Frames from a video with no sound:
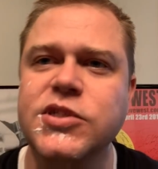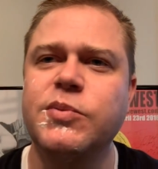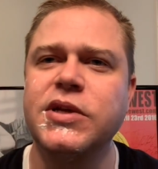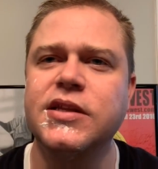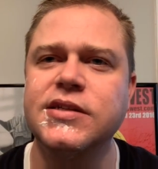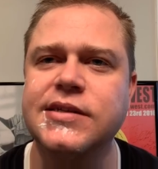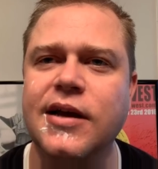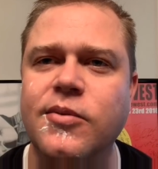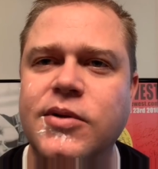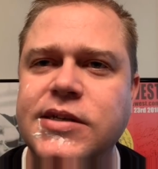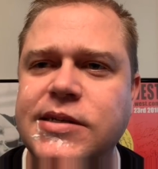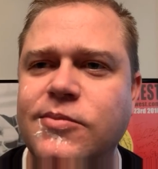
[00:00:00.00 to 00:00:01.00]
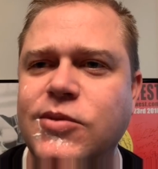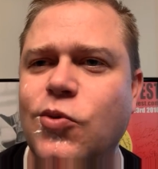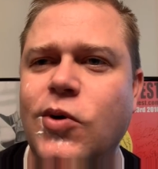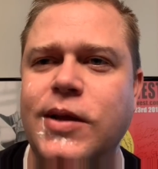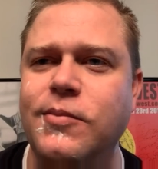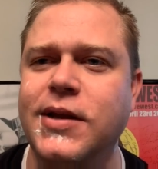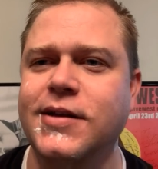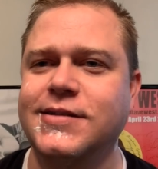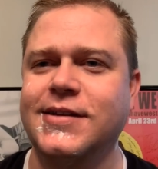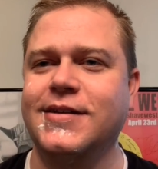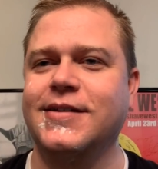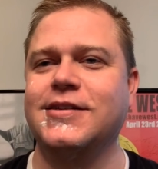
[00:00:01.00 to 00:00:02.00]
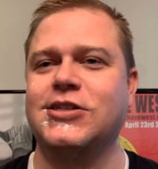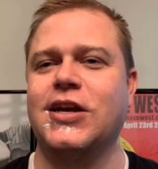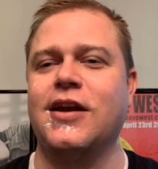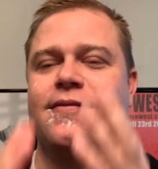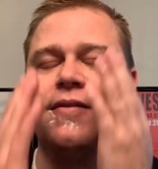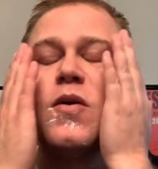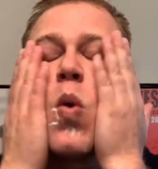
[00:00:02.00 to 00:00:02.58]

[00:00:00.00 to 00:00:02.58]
speed this up because I'm 20 minutes into this shave.